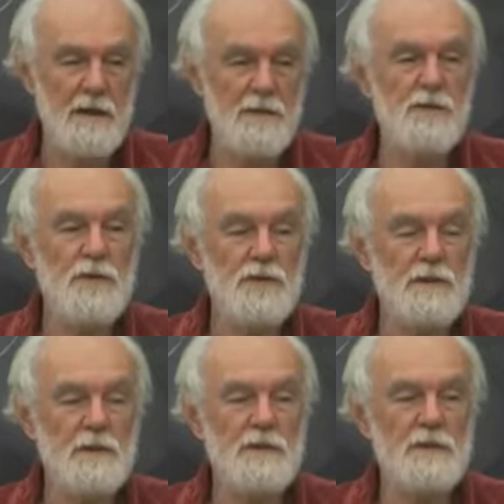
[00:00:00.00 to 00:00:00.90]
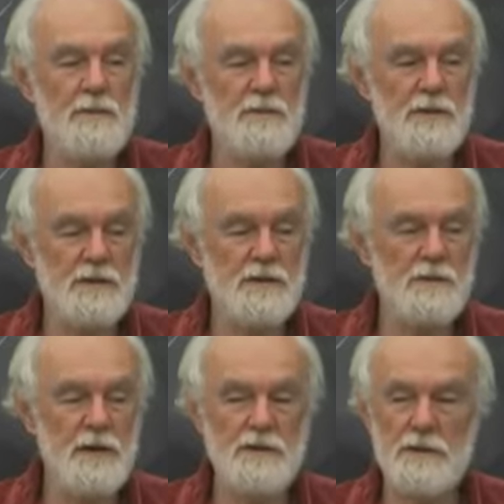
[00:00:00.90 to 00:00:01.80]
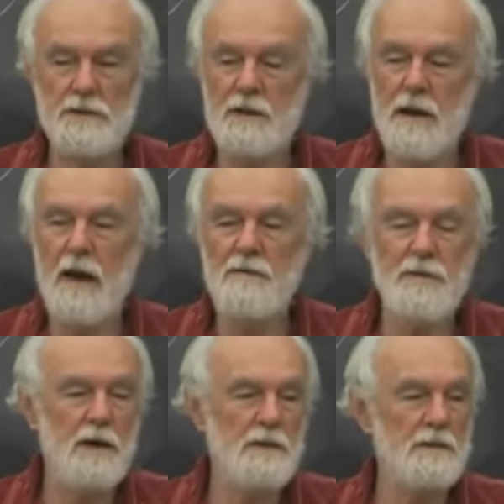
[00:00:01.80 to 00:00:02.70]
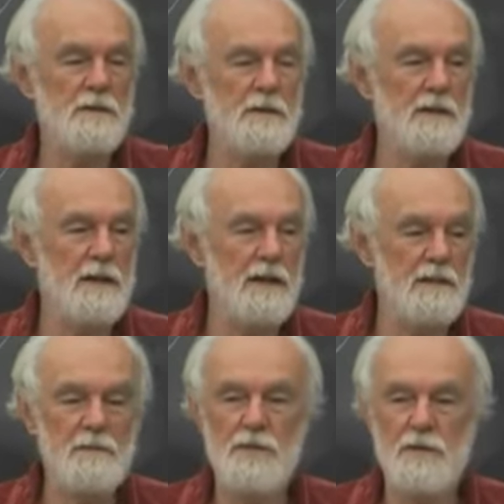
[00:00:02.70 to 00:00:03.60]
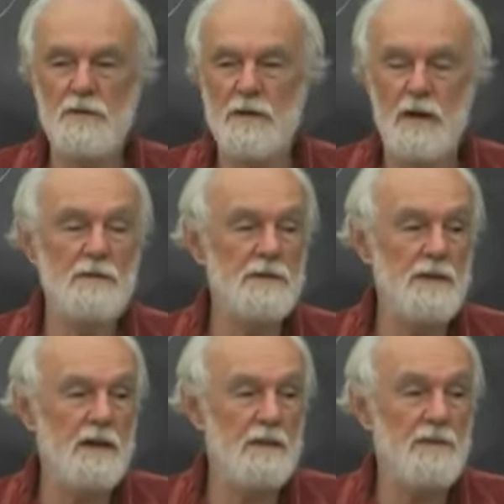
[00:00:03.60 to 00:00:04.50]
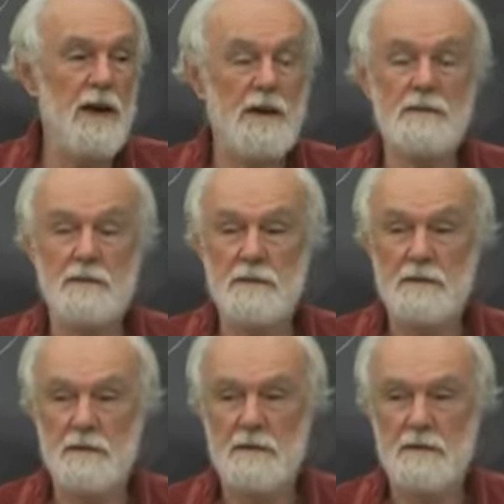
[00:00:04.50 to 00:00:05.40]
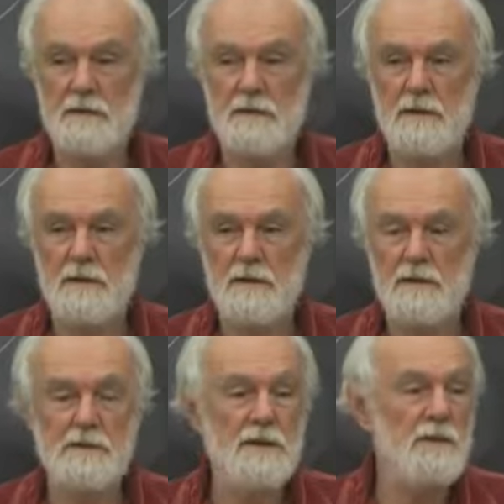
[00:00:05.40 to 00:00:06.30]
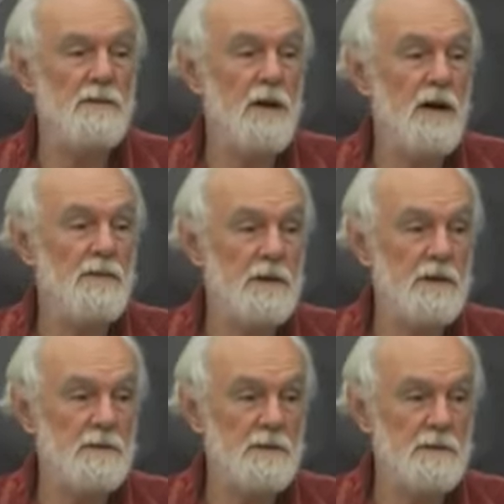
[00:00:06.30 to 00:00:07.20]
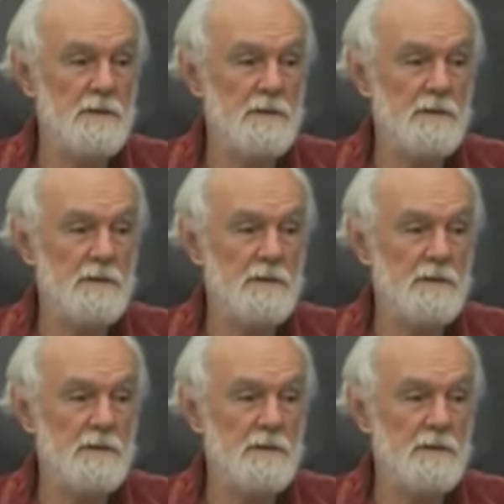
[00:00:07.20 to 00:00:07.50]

If you took the contemporary situation and said, how far has the internet improved over, say, the fax? It's only five times.